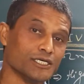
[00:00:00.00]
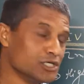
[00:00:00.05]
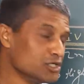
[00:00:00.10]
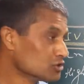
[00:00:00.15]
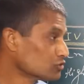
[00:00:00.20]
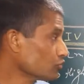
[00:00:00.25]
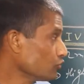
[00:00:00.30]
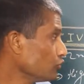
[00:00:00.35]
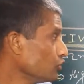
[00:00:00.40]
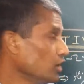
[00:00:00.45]

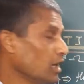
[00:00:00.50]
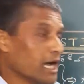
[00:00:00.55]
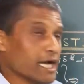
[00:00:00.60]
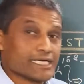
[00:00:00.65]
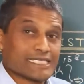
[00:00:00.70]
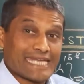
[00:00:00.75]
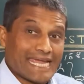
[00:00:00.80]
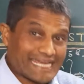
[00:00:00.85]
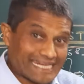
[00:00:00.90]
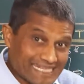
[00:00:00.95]
So
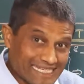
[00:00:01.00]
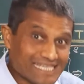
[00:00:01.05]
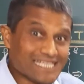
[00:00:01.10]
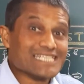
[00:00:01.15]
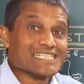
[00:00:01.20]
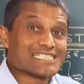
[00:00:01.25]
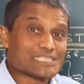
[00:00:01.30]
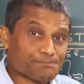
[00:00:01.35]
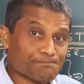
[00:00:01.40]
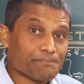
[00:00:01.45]
technically
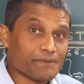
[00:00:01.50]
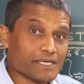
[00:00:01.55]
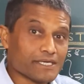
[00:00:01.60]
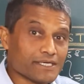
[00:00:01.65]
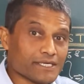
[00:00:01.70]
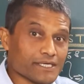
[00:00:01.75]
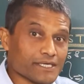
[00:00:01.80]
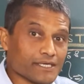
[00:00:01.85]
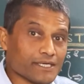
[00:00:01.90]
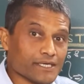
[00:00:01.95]

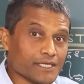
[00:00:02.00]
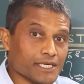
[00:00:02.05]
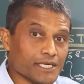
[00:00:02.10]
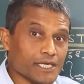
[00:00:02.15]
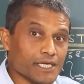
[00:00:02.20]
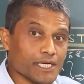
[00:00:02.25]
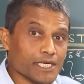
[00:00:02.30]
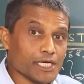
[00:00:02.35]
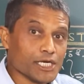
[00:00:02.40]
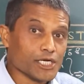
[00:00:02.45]
speaking,
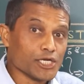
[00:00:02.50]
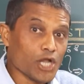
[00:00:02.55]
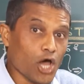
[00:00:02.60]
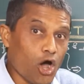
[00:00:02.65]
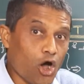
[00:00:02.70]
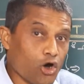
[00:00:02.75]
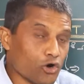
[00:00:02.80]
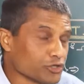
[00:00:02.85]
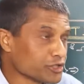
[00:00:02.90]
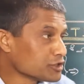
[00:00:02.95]
in
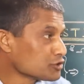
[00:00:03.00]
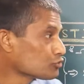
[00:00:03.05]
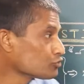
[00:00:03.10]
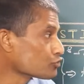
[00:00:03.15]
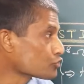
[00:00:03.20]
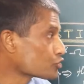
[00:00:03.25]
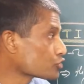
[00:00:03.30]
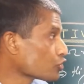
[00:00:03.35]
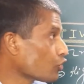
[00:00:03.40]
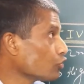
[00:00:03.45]
order to
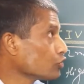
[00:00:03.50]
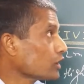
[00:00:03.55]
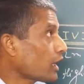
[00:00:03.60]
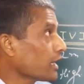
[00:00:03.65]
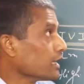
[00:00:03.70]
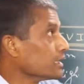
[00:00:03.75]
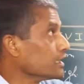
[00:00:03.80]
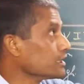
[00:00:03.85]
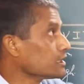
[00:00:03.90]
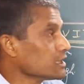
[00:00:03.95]
show the
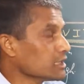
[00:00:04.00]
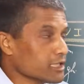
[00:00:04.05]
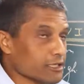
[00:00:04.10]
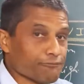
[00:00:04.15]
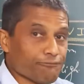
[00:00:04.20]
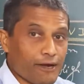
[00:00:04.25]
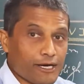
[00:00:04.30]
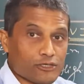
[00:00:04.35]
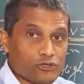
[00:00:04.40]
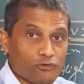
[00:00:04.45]
heating
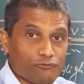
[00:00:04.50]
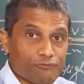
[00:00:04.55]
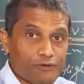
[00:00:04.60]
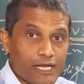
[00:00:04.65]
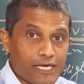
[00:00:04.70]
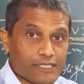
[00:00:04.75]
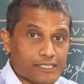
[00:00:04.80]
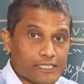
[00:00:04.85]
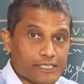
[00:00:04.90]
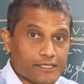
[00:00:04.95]
effect of
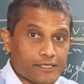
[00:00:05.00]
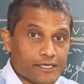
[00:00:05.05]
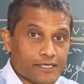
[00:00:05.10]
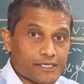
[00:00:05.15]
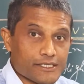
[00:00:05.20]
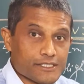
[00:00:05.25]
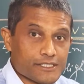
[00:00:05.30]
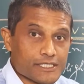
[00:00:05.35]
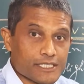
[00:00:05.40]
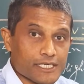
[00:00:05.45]
electric
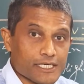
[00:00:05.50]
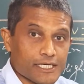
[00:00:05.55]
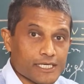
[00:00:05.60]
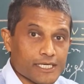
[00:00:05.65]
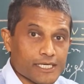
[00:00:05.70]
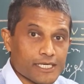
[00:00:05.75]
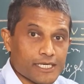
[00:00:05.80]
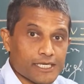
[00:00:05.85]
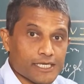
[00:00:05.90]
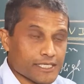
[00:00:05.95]
current,
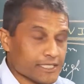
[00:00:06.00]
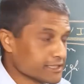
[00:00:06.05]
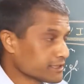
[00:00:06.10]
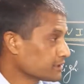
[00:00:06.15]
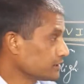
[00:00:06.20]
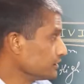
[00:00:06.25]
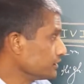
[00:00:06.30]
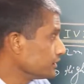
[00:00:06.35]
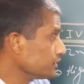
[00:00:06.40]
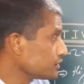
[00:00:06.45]
it
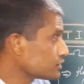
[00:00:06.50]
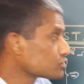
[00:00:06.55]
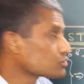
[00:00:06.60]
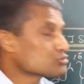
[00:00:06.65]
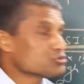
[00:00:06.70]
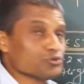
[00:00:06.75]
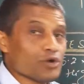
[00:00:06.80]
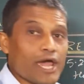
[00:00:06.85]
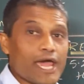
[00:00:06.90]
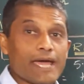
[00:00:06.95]
needs
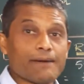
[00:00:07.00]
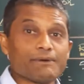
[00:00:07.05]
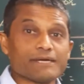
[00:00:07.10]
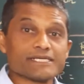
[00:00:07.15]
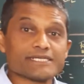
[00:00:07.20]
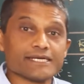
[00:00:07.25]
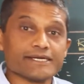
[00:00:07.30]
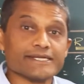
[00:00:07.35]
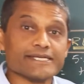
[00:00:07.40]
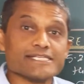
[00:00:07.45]
to have a
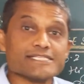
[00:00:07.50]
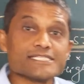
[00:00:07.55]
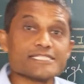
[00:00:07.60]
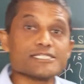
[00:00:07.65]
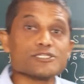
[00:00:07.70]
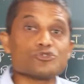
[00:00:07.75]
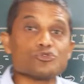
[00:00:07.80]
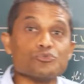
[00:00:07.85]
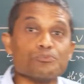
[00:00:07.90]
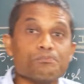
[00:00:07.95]

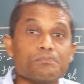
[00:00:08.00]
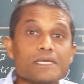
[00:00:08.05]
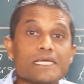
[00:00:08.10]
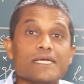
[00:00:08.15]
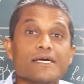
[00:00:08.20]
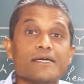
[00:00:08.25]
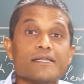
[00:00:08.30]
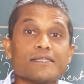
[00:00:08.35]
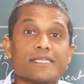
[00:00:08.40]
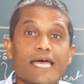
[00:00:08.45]
tendency to
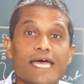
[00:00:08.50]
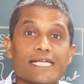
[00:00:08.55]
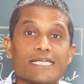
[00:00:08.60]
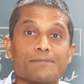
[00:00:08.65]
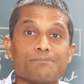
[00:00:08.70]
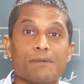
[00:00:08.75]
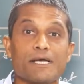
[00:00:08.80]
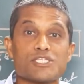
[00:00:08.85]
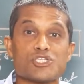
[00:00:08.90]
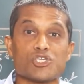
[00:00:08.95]
bear that
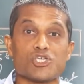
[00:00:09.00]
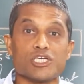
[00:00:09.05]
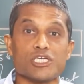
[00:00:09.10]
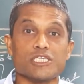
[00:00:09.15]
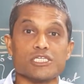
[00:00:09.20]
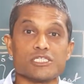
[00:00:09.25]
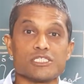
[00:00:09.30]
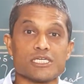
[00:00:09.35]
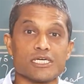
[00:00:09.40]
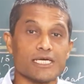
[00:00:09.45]
much
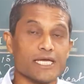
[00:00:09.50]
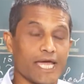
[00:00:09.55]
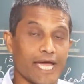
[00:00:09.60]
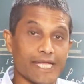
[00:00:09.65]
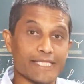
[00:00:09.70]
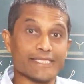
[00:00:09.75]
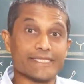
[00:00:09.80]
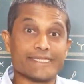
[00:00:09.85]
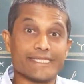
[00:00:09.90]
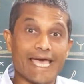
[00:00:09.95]
heat,
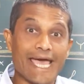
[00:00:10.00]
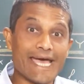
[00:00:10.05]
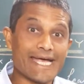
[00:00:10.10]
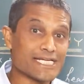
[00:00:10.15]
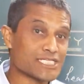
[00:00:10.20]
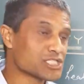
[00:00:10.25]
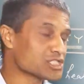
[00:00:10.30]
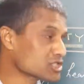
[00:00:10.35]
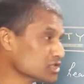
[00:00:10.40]
and that's